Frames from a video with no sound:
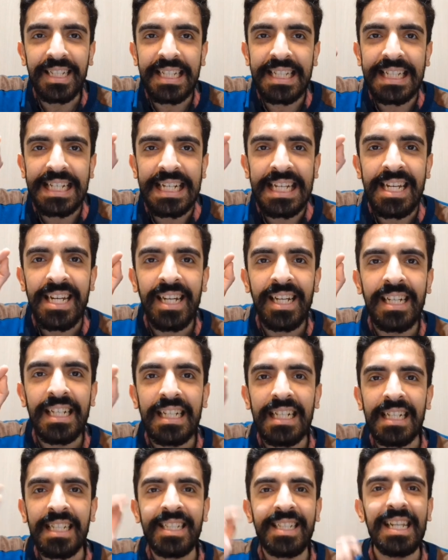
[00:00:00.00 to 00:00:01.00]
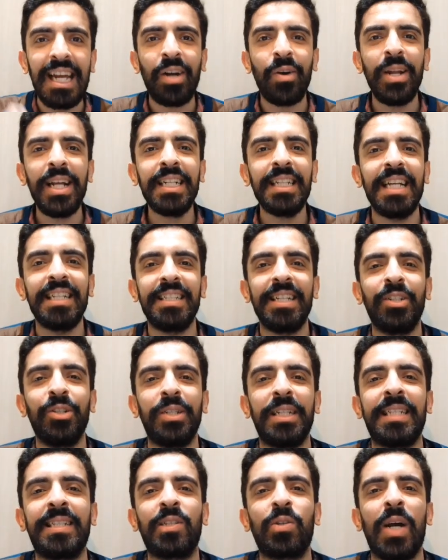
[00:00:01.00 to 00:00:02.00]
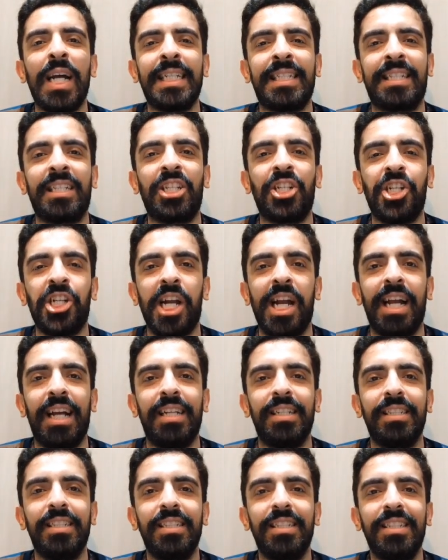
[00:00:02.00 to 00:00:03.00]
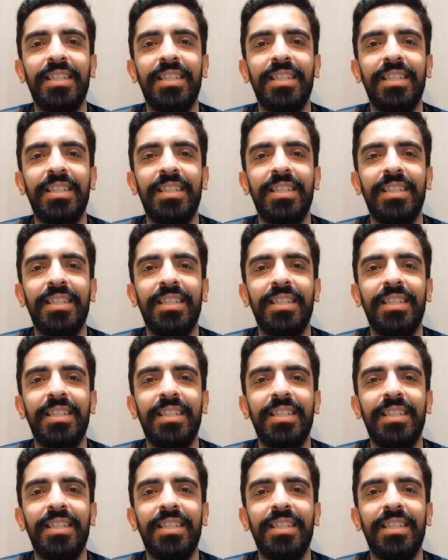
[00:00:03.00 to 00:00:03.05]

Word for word: C is the correct answer to this question.